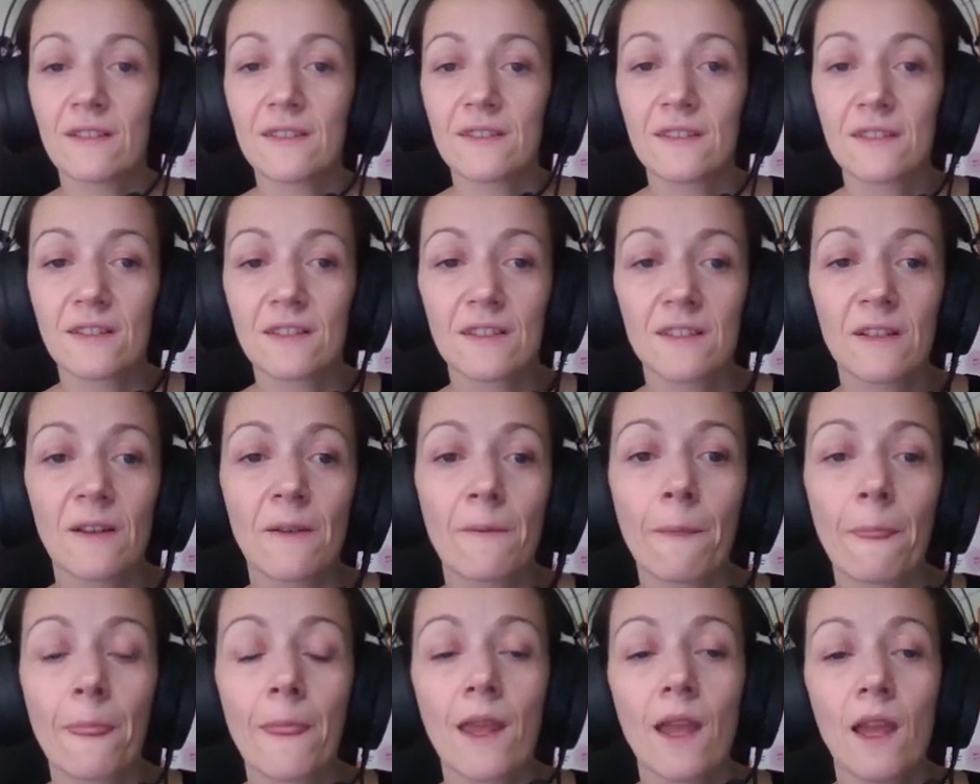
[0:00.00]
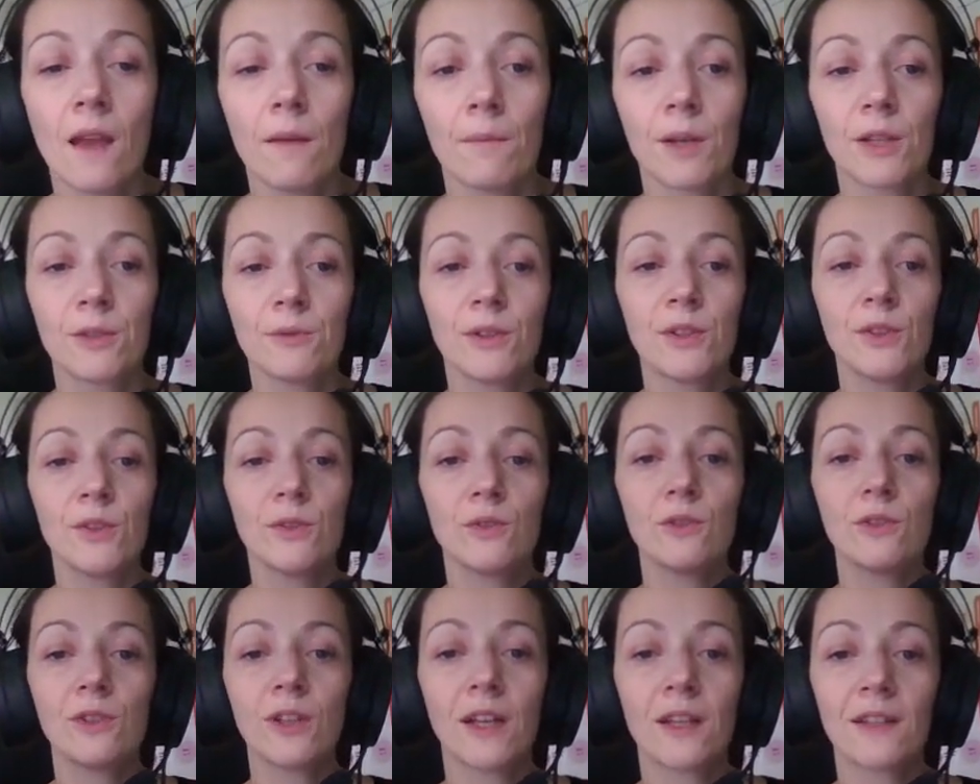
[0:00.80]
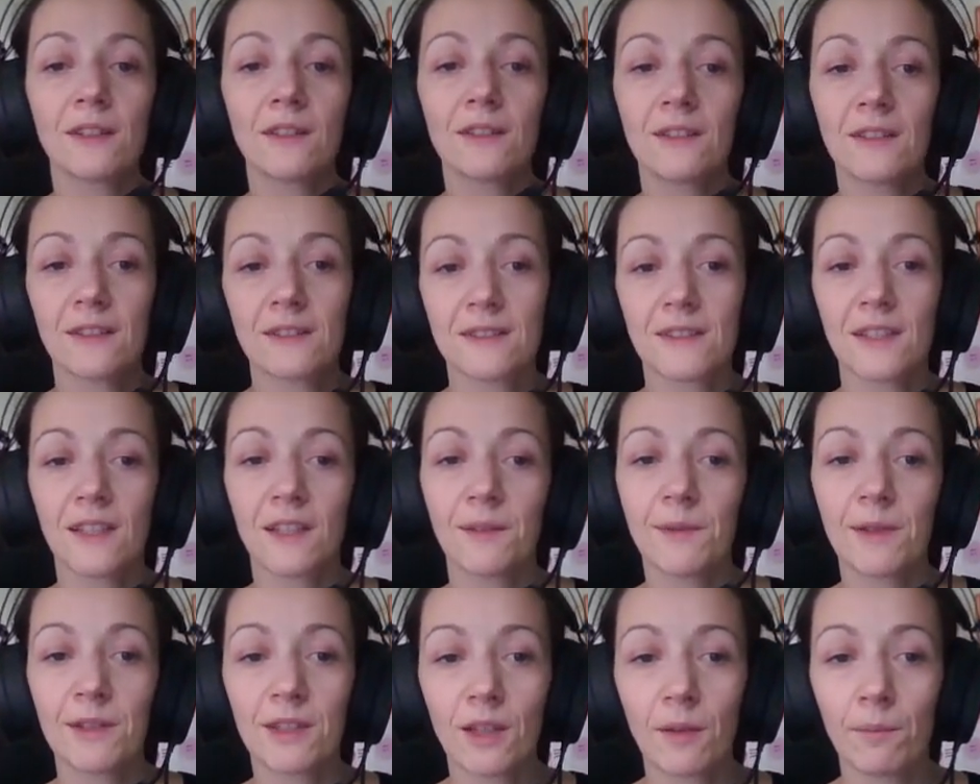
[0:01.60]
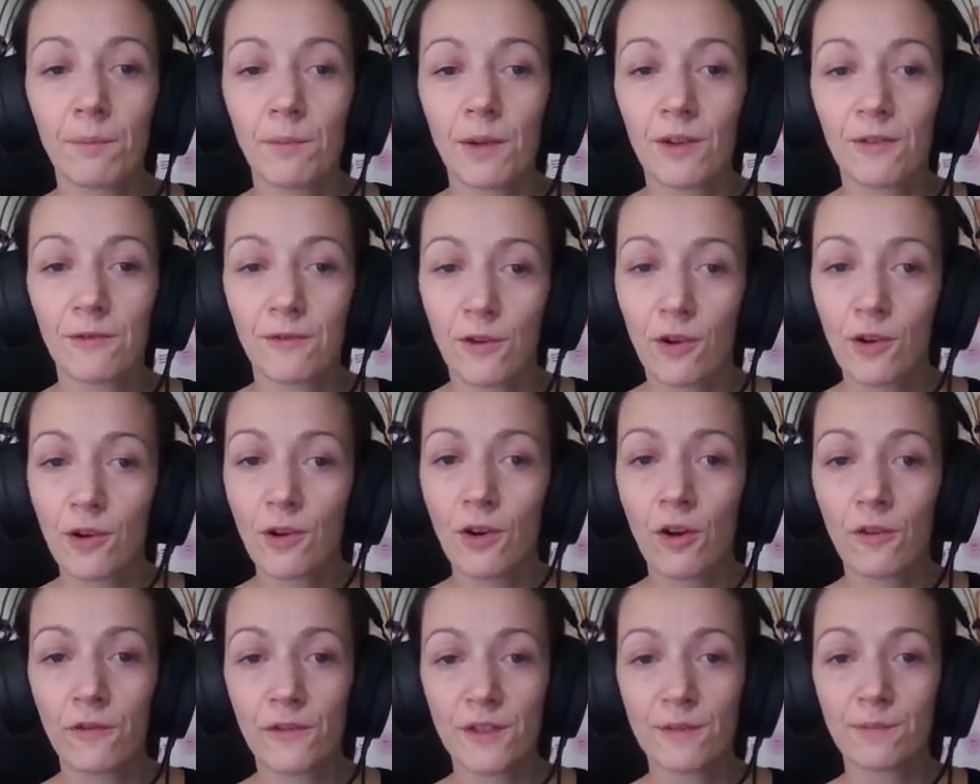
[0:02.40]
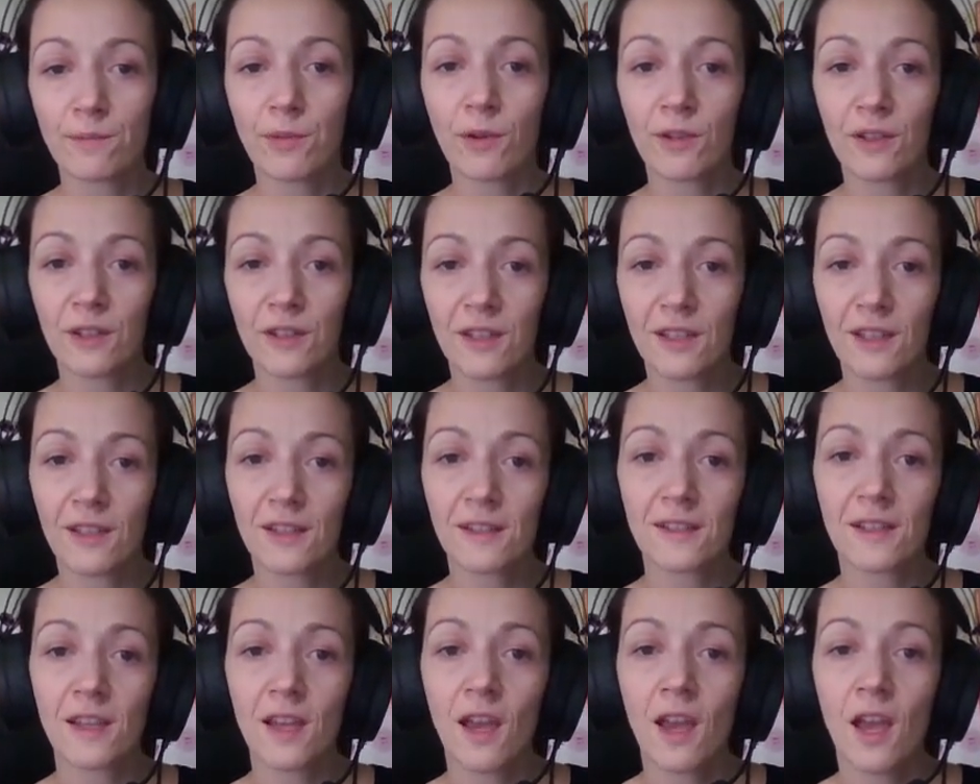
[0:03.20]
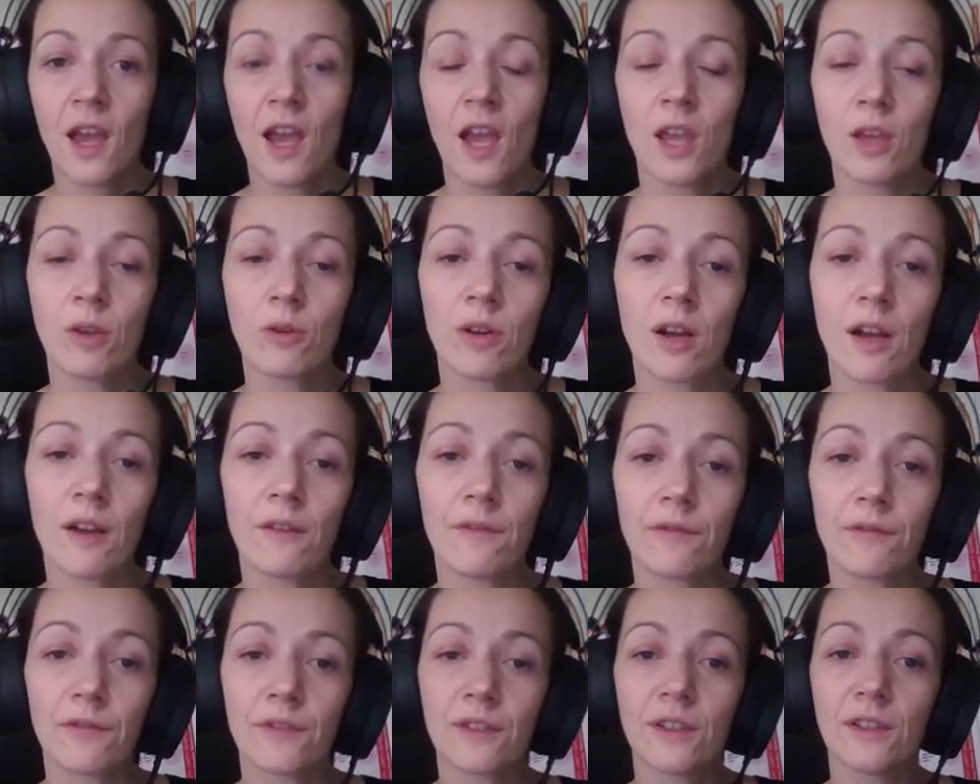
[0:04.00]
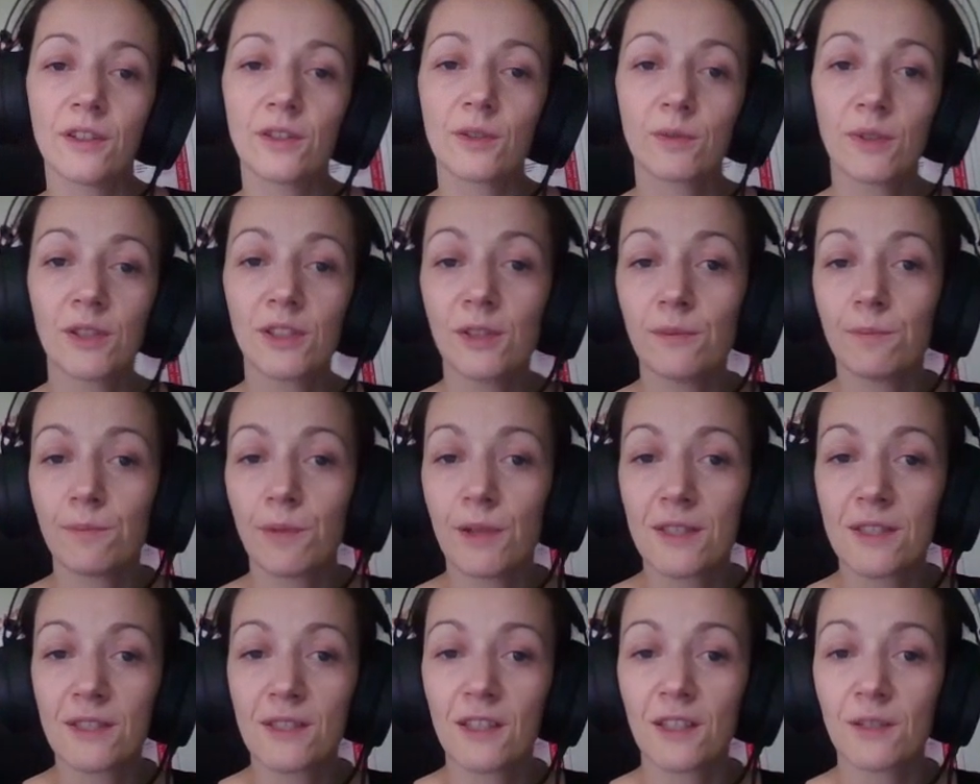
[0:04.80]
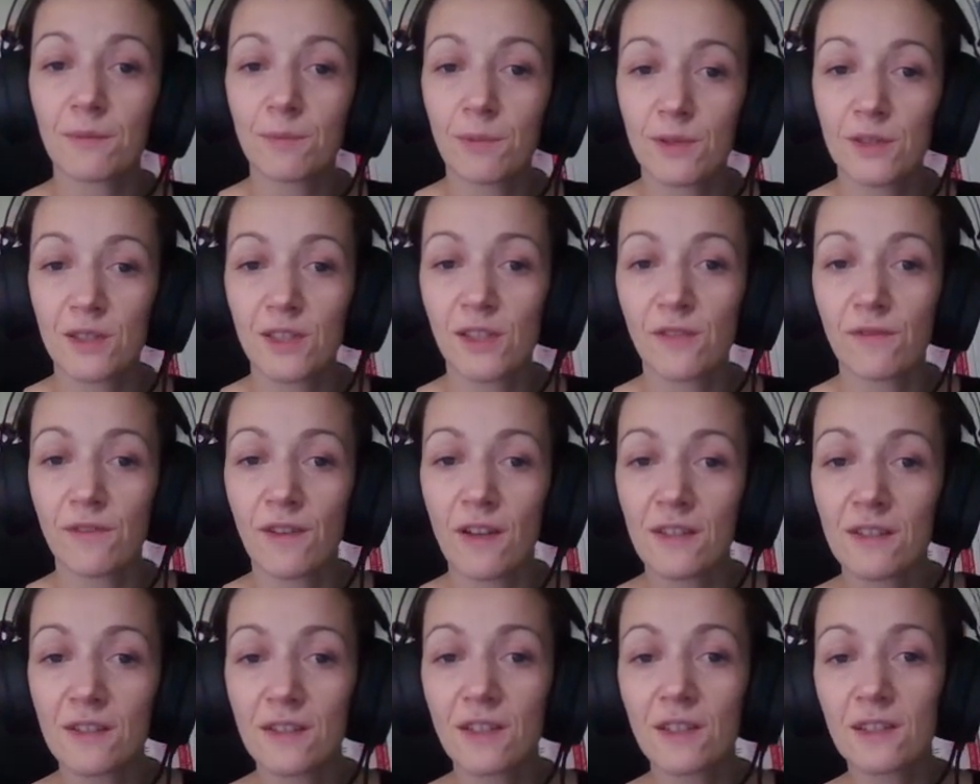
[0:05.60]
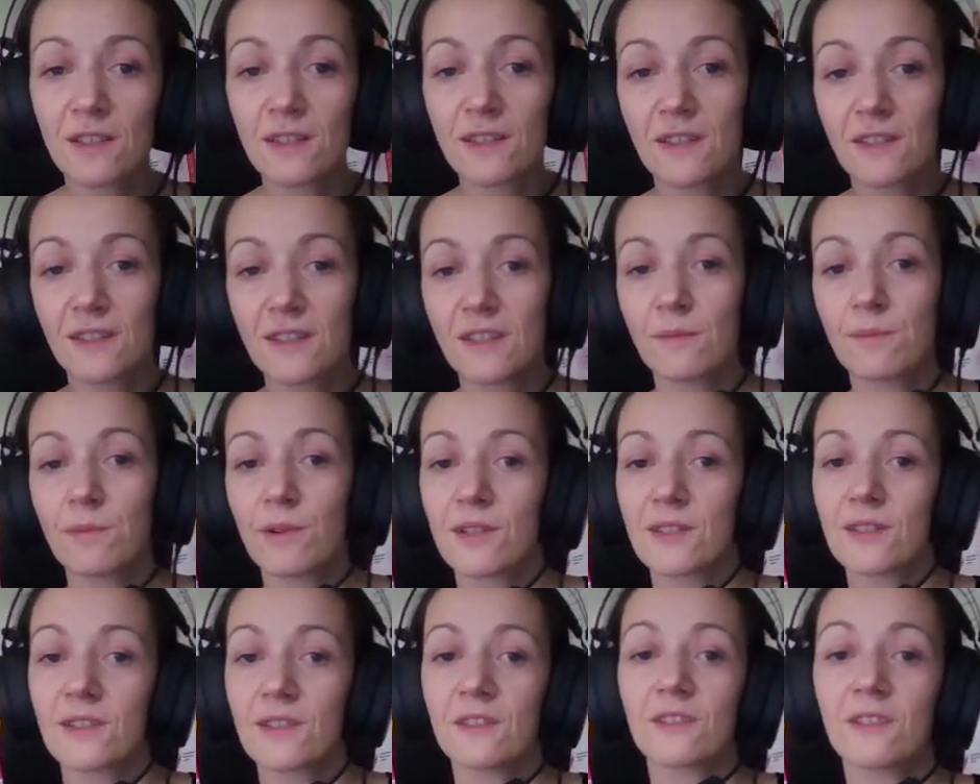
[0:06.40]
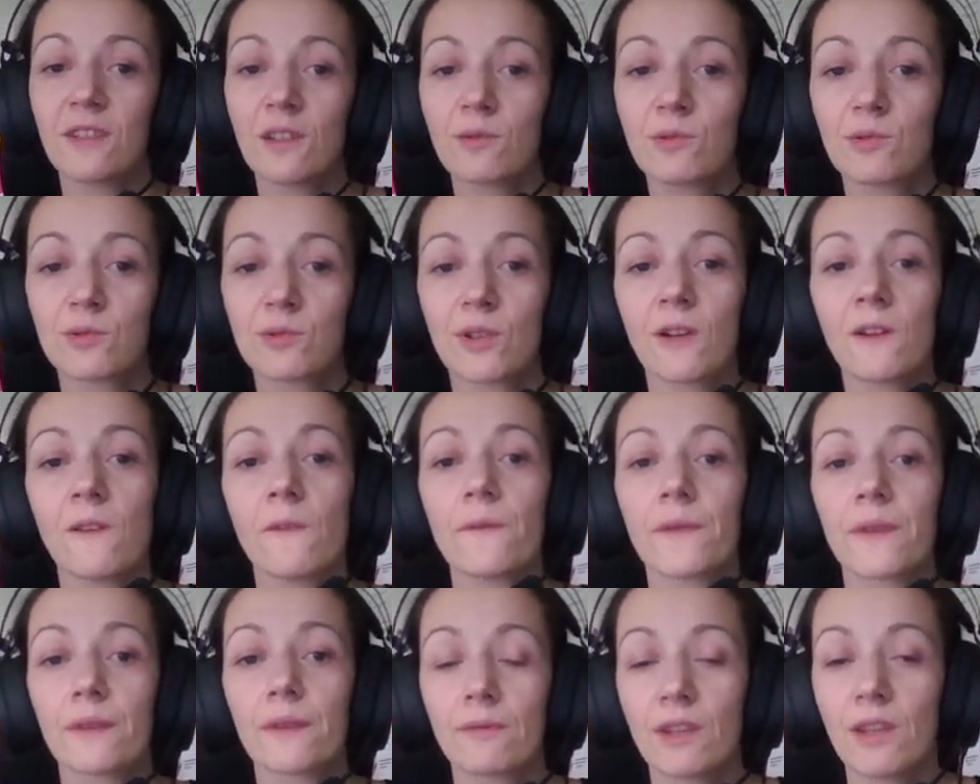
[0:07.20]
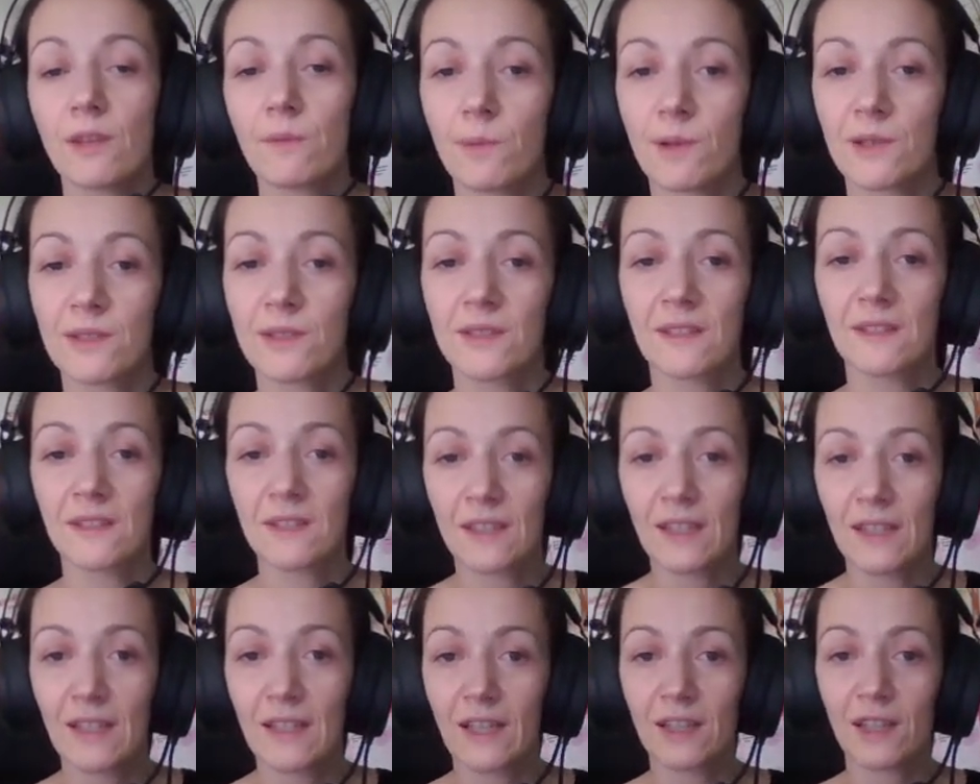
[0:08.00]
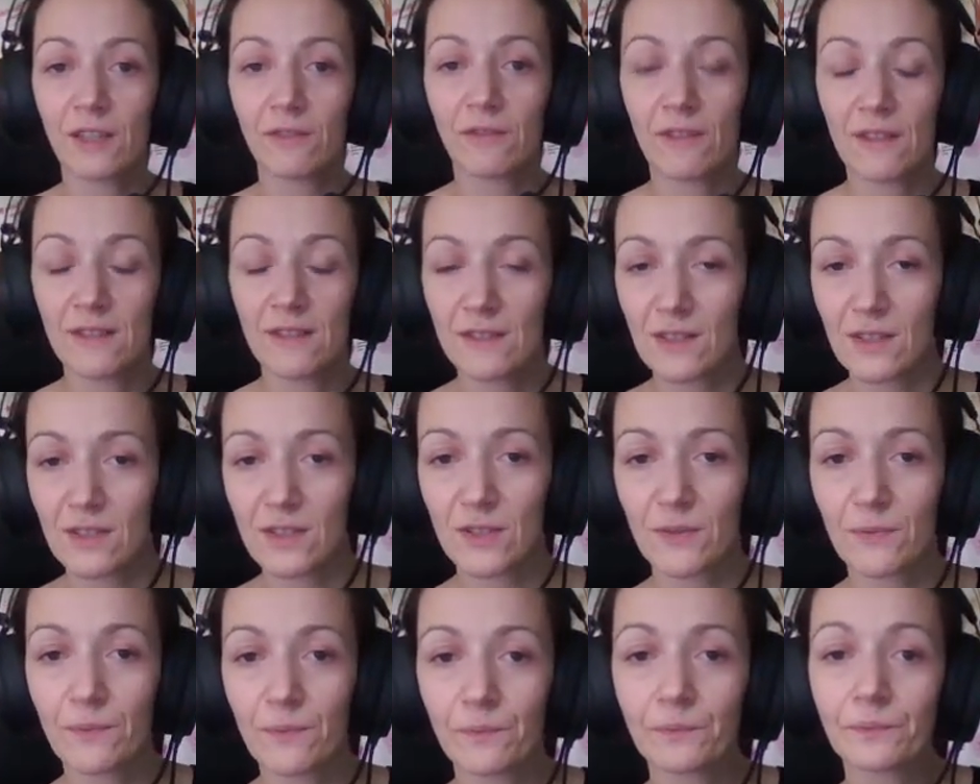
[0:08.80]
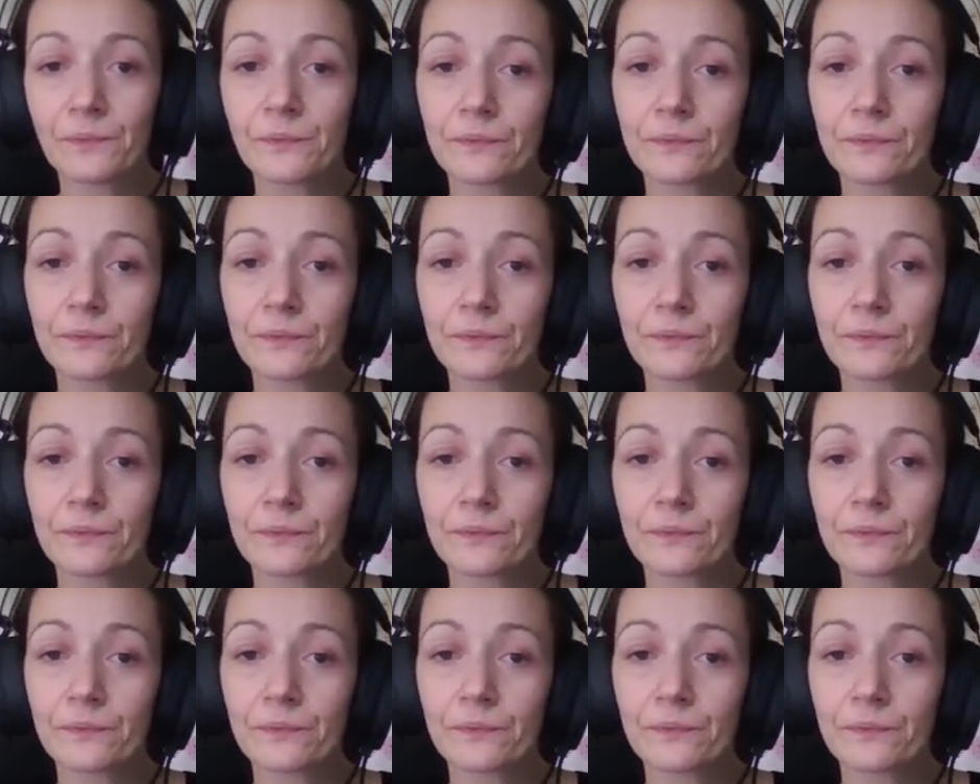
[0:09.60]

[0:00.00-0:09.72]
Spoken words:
answers. But when you look at the segment number 4, office politics, you have 20% positive answers, 60% neutral, 20% negative answers.